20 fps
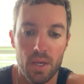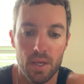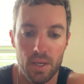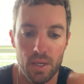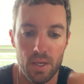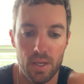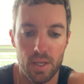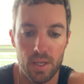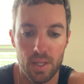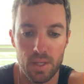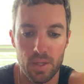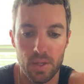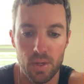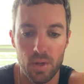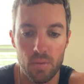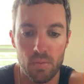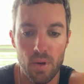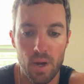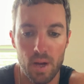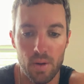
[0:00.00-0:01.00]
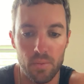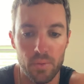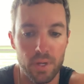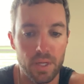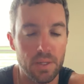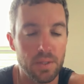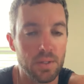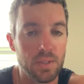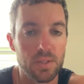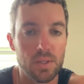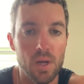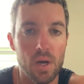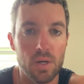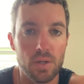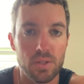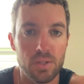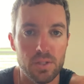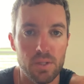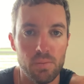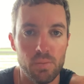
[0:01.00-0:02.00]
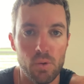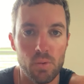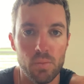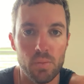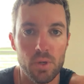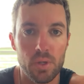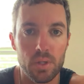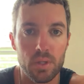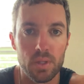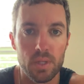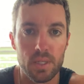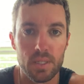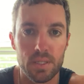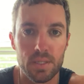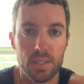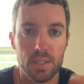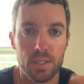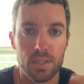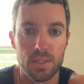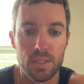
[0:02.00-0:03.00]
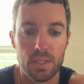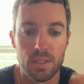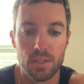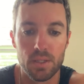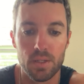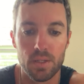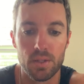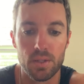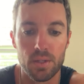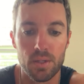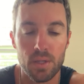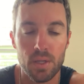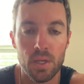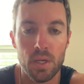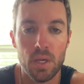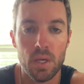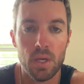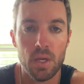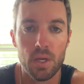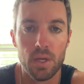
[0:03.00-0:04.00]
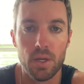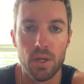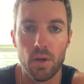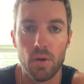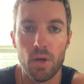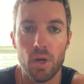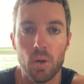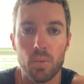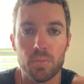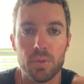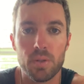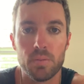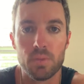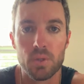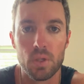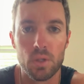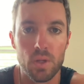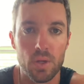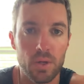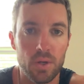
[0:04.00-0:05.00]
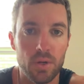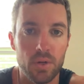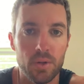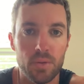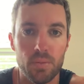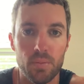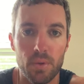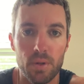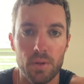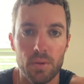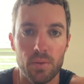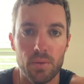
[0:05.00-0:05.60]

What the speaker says: And, by reading a simple book like this, that's going to, help them to learn